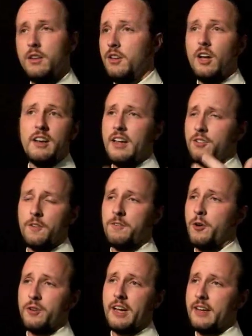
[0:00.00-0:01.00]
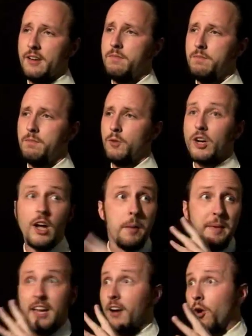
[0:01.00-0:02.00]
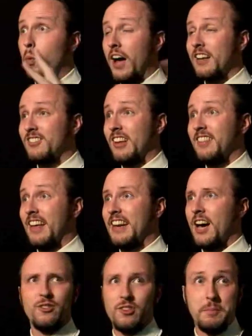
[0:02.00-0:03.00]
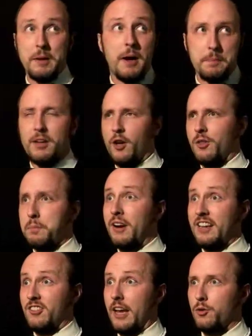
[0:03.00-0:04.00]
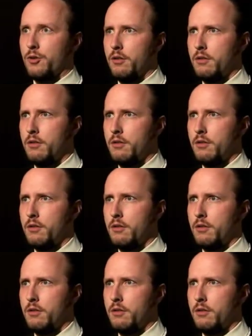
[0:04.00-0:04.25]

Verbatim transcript: Nutty as a fruitcake. I gotta be careful where I say that now, somebody might blow the brains out.